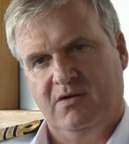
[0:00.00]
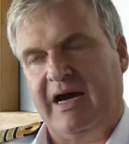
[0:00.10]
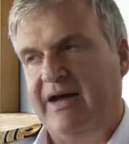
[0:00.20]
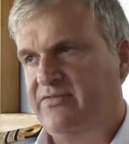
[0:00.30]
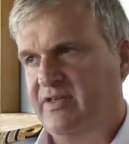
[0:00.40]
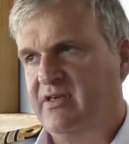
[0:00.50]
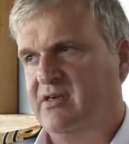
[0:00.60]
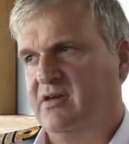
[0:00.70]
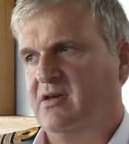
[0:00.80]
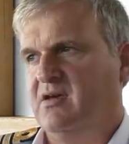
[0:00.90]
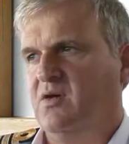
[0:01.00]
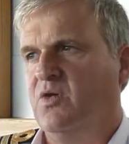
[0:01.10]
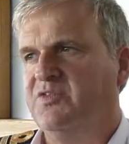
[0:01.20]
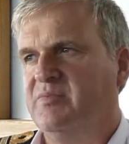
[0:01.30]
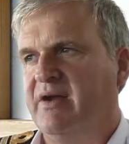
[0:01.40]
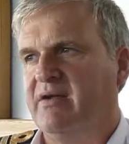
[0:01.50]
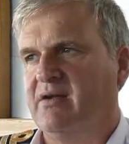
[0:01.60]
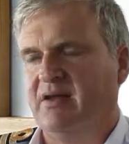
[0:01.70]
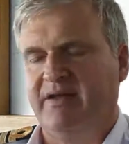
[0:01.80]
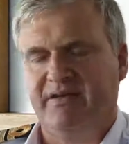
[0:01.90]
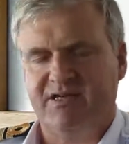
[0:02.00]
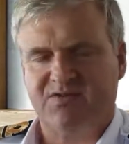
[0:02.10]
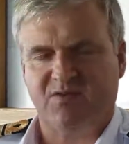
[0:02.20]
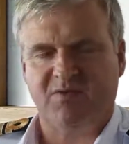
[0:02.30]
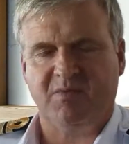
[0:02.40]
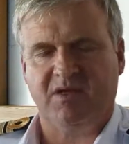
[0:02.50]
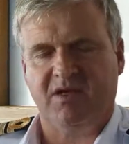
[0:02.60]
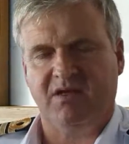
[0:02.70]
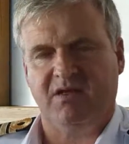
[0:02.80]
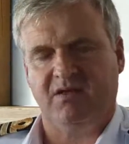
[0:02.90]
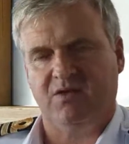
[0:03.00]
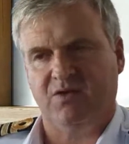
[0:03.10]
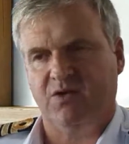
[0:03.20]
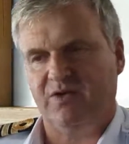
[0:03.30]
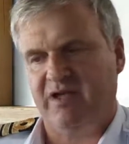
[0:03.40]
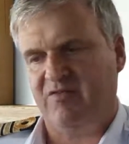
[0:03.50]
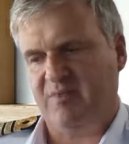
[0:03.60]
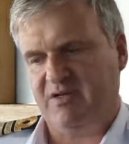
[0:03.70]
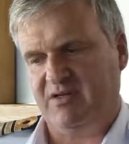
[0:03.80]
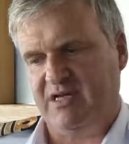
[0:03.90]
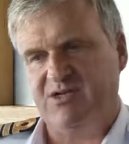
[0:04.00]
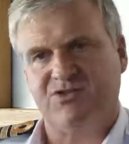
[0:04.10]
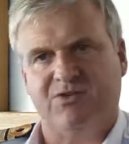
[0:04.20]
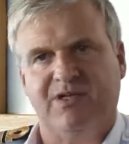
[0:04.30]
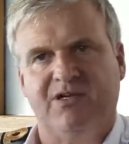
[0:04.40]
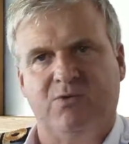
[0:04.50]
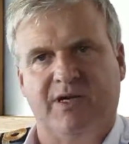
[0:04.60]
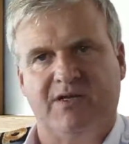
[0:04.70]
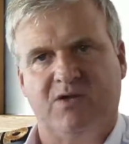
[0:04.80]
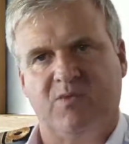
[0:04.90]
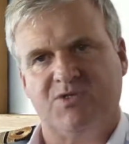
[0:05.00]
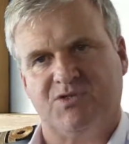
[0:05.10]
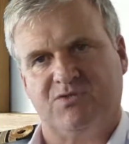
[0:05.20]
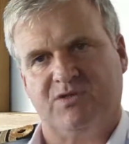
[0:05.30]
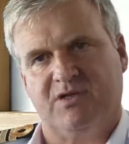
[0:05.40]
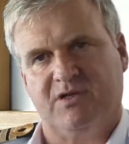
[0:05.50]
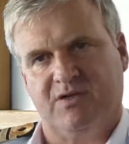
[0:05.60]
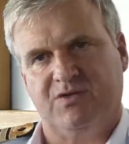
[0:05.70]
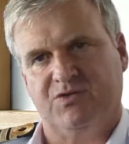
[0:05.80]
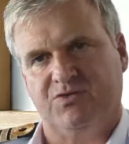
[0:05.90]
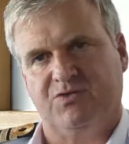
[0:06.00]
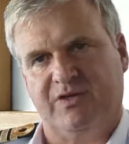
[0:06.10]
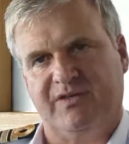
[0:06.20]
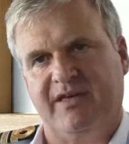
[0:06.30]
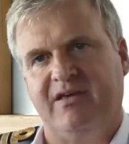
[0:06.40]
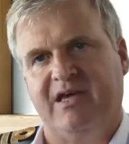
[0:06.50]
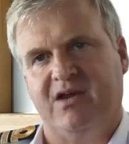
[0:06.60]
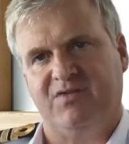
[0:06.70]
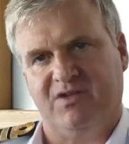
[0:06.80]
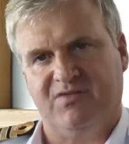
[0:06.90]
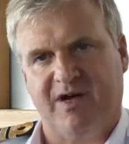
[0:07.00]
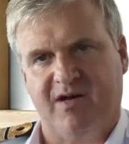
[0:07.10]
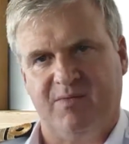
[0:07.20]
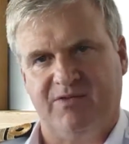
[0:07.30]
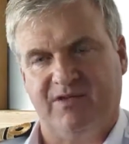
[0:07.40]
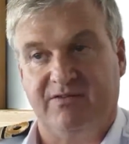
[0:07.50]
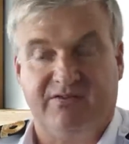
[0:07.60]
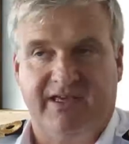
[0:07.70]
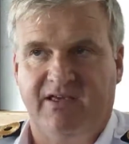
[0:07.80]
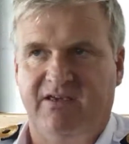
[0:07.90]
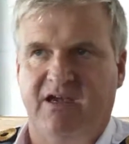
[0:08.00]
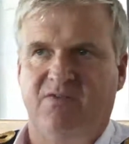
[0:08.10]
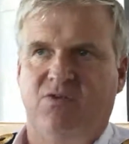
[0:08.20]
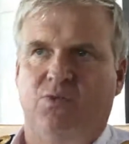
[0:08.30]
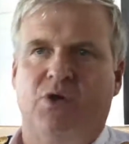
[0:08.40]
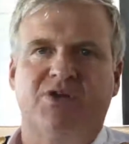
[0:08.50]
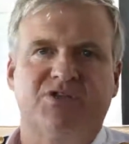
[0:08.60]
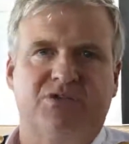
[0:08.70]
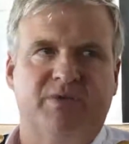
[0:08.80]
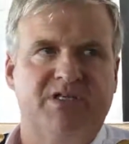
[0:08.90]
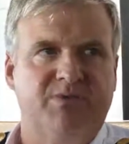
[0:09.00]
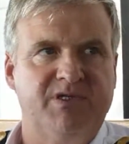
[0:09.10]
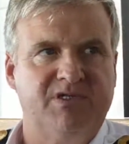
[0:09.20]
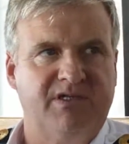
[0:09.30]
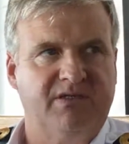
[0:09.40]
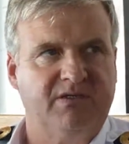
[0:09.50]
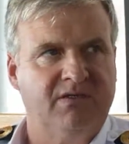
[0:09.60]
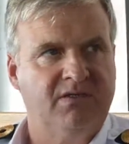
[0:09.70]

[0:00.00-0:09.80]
Now, I think Holland America Line has, from the beginning, you know, they have been the industry leader when it comes to taking care of the environment and taking care of the waters through which we sail.